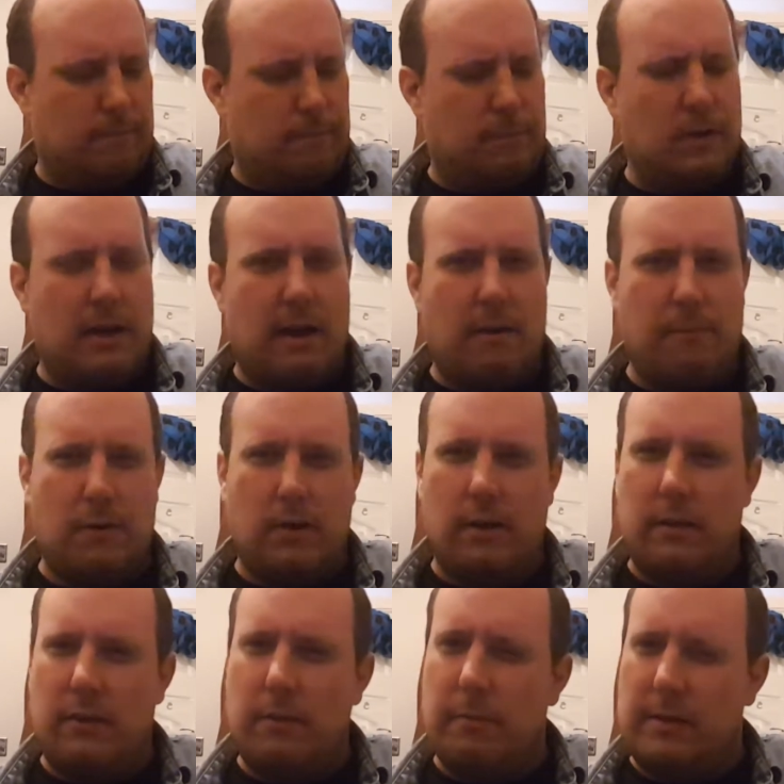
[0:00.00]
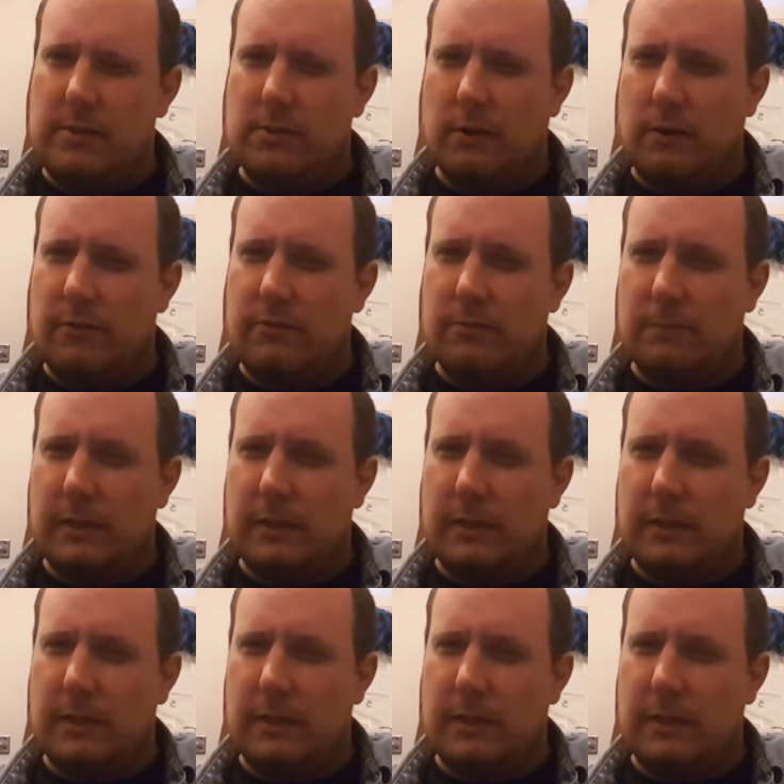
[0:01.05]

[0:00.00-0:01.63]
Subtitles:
put out by Ubisoft,